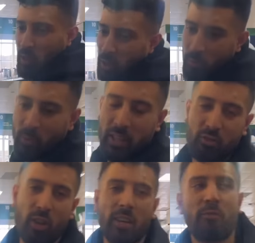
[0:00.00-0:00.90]
So yeah. We're
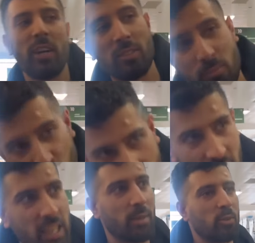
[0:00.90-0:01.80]
trying to find some
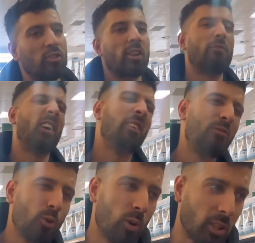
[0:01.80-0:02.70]
jelly and we're trying to find a
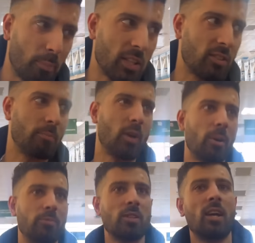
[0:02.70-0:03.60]
few other bits and bobs.